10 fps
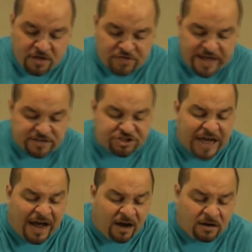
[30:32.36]
Then
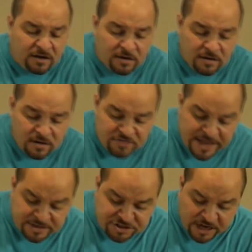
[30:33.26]
shall
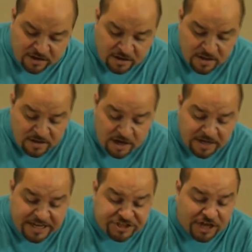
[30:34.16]
then shall
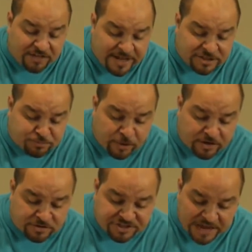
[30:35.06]
uh, he shall then
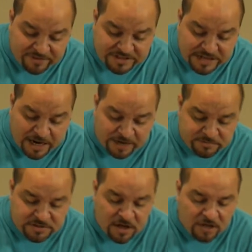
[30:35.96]
sprinkle seven
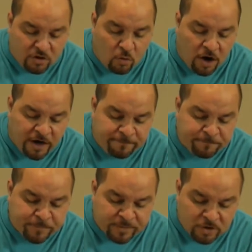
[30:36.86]
times the
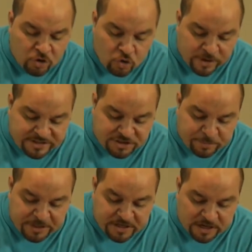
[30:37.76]
one who is to
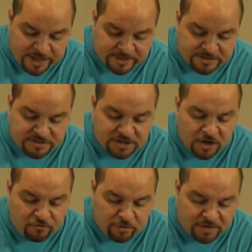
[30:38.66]
be cleansed
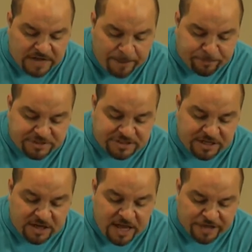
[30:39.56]
from the
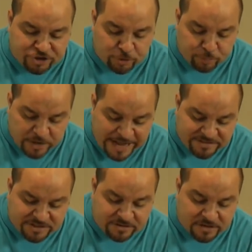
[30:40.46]
leprosy and shall
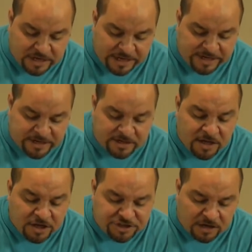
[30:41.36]
pronounce him clean
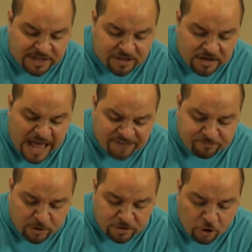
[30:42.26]
and shall let the live
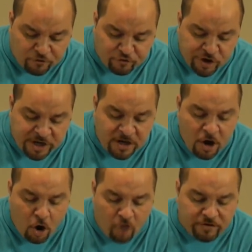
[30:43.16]
bird go free
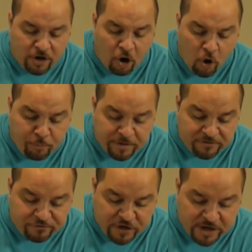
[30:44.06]
over the
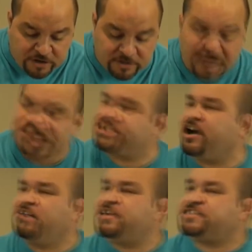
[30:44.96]
open field. You see
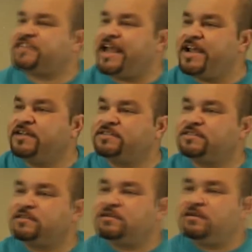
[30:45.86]
all these things?